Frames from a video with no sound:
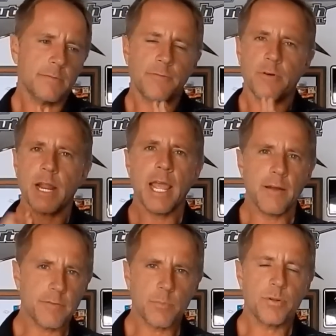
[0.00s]

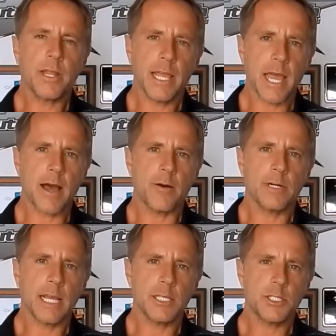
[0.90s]
forever play
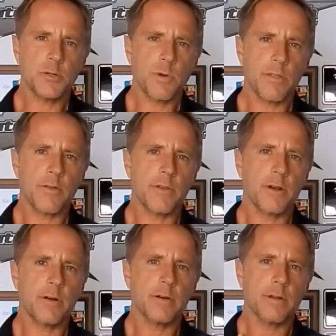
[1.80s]
out as to whether
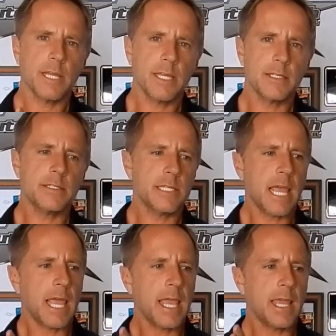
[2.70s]
there is
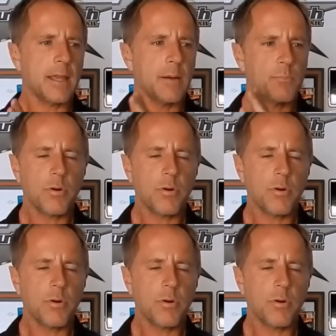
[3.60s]
a